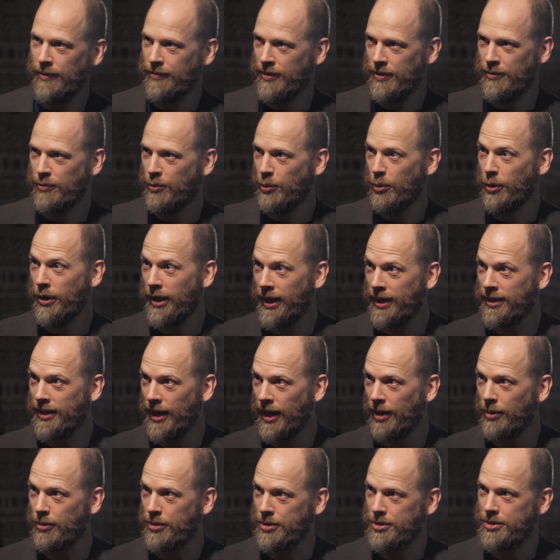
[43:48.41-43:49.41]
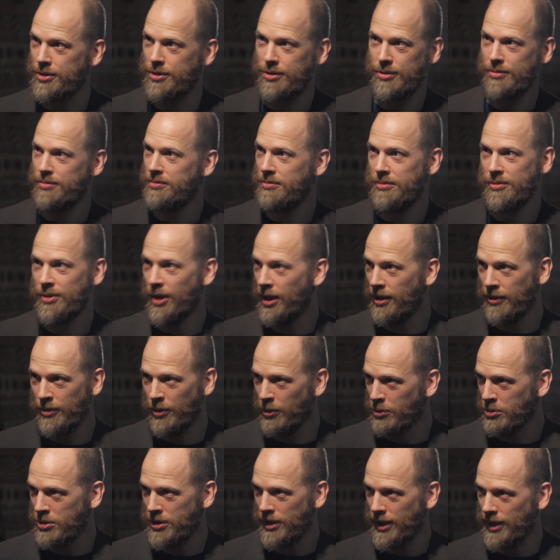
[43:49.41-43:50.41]
after 48 hours,
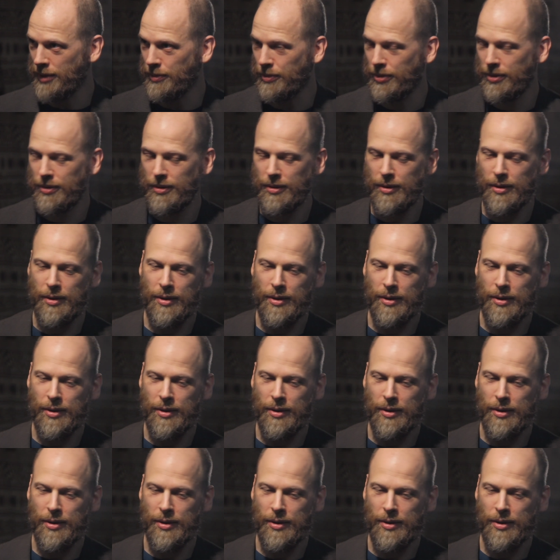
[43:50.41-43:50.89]
no sleep."